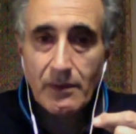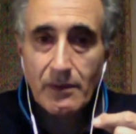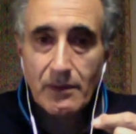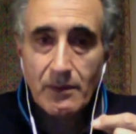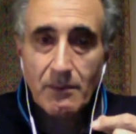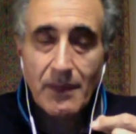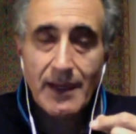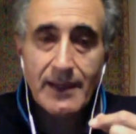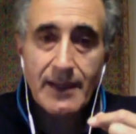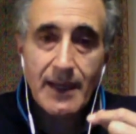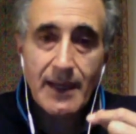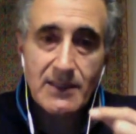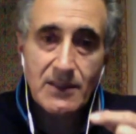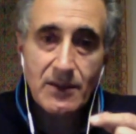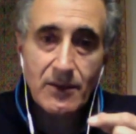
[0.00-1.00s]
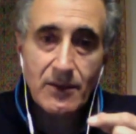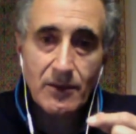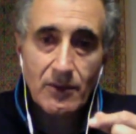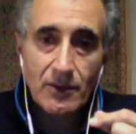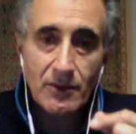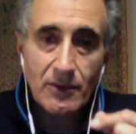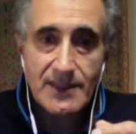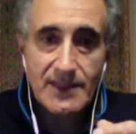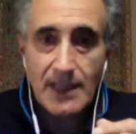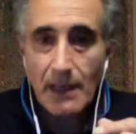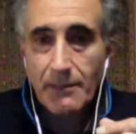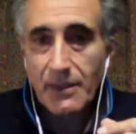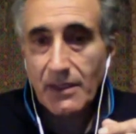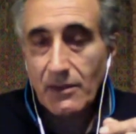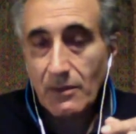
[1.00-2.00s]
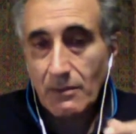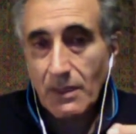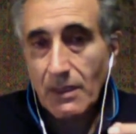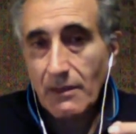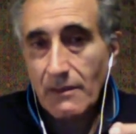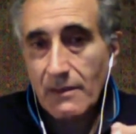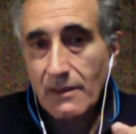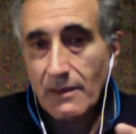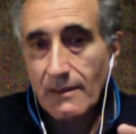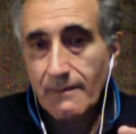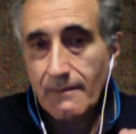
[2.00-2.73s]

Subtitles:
the mind adds on, oh, look what's happening to me, you see.